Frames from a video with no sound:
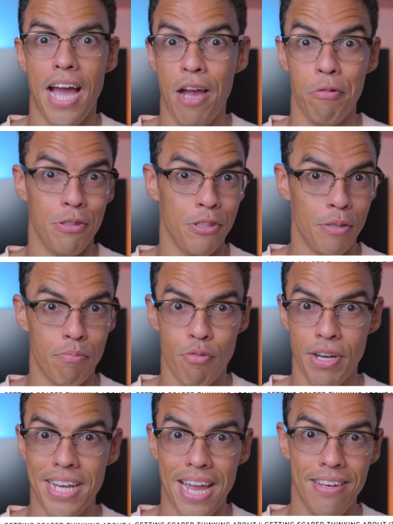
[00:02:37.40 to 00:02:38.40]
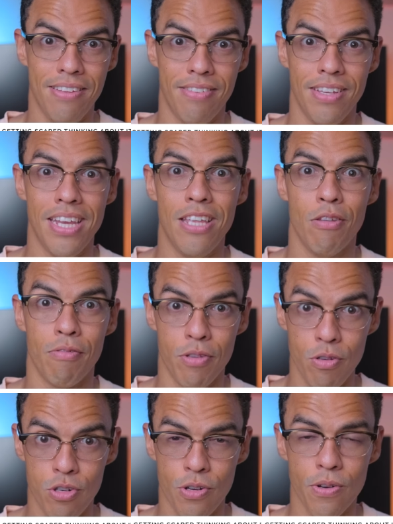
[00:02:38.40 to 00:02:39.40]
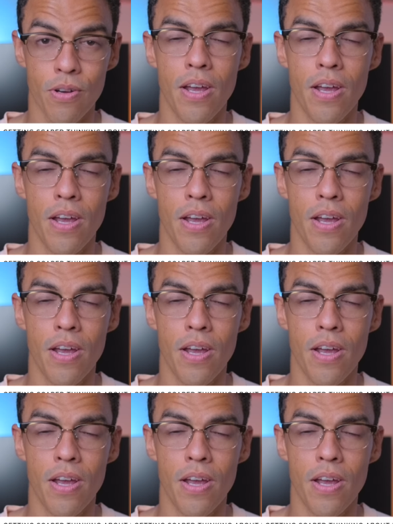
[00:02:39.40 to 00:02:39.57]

I will not break anything in the future.